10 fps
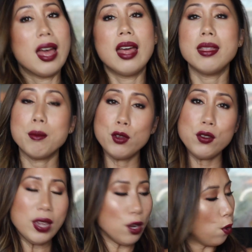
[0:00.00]
And then
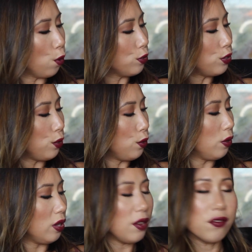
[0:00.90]
moving on to
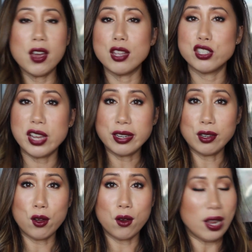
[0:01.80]
the third shade
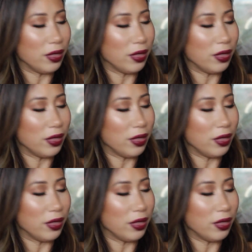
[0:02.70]
along,